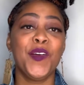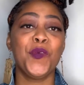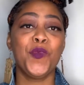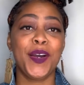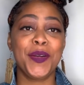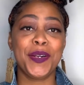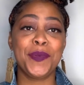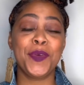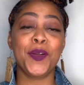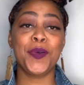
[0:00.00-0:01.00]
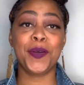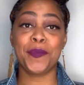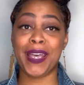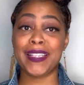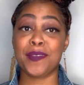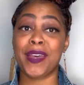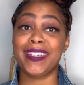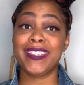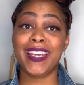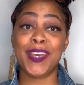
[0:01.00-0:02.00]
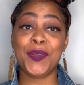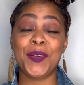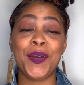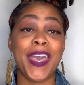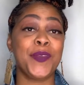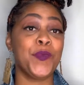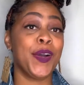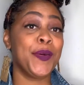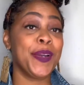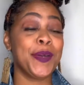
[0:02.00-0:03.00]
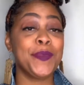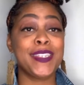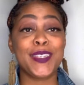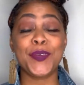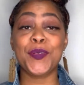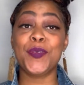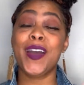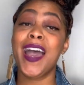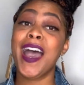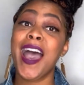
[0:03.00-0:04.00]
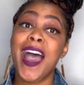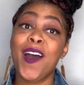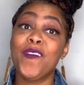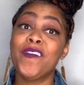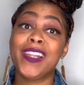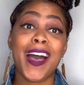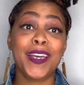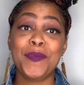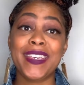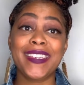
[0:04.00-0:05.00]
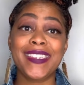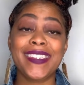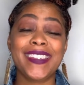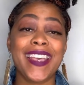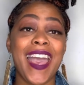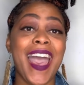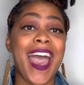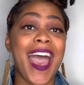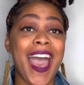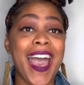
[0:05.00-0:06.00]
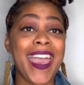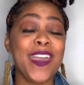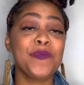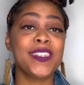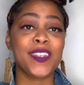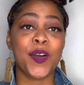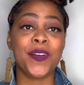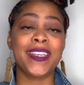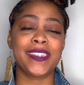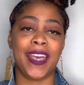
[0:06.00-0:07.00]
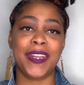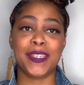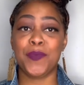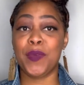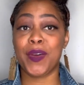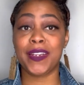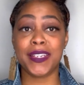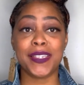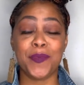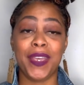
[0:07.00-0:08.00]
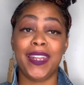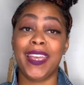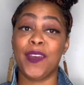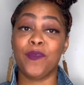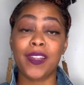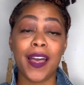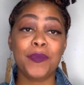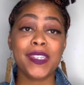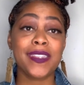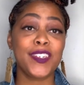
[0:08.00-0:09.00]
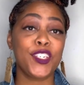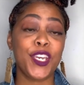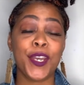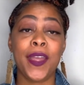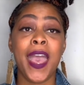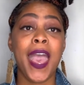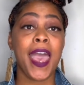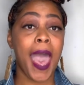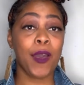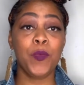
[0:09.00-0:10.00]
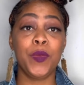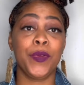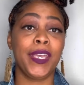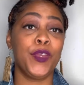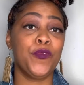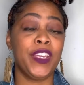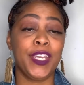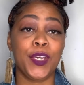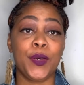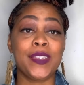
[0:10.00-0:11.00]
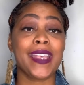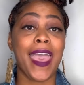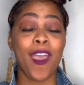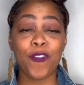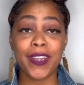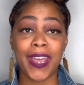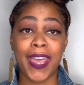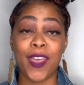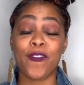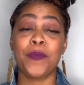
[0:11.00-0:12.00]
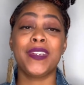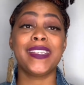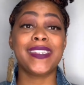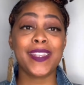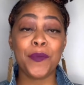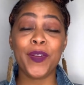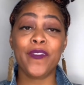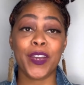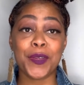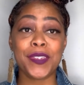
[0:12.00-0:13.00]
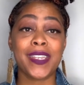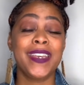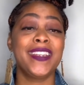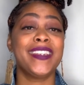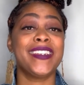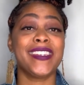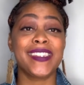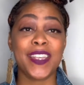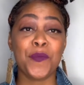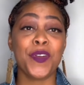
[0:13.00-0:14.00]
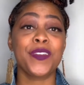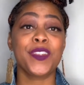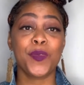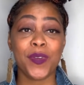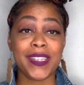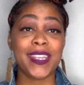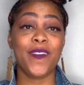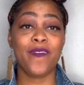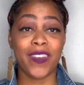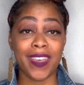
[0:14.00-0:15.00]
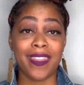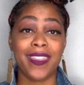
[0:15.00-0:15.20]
Welcome back to my channel, and welcome to Vlogmas. I am so excited to be participating in Vlogmas this year. I will be bringing you videos every day from December 1st to December 25th.